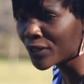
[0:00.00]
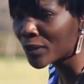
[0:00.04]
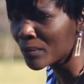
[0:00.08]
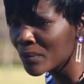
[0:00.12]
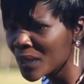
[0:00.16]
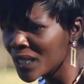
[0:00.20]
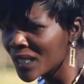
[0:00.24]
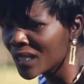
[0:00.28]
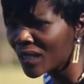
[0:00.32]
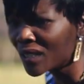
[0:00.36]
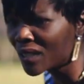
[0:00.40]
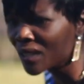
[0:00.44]
for
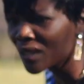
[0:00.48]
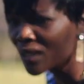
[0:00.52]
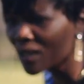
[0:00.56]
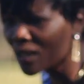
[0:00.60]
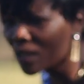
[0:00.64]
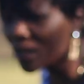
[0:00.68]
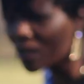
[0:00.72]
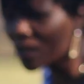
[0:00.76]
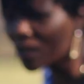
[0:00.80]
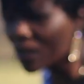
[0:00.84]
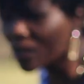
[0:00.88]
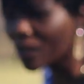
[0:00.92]
me.
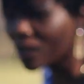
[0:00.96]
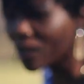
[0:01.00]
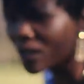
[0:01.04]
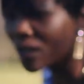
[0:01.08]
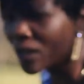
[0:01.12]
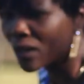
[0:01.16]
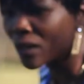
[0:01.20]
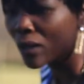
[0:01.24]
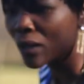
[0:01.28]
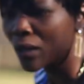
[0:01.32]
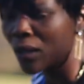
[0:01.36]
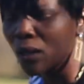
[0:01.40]

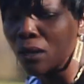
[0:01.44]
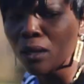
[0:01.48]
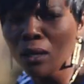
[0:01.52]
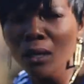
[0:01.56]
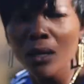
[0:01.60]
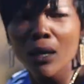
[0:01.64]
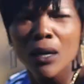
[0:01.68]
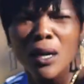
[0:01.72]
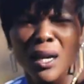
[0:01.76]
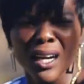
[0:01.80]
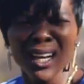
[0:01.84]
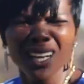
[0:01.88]

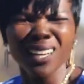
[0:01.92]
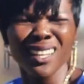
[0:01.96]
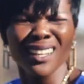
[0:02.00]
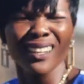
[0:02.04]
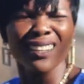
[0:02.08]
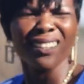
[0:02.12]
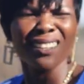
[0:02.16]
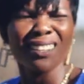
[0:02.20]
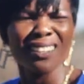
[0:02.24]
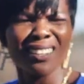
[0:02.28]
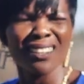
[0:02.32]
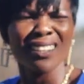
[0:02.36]
Huh?
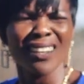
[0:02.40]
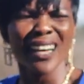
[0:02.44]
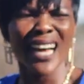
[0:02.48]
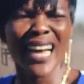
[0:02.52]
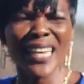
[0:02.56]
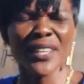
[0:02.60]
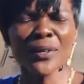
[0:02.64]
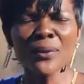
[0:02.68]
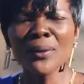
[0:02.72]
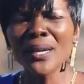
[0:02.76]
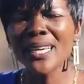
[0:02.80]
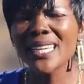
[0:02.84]

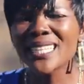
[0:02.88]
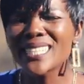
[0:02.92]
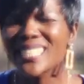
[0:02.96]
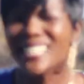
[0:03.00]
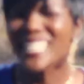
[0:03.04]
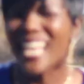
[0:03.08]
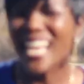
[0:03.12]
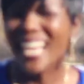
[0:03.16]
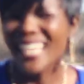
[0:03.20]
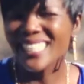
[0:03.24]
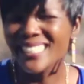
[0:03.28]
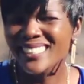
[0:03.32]
Are you a
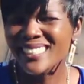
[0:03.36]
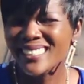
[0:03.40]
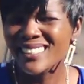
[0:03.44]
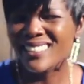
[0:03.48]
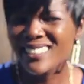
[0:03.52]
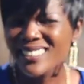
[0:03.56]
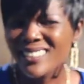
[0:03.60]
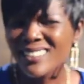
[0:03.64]
son?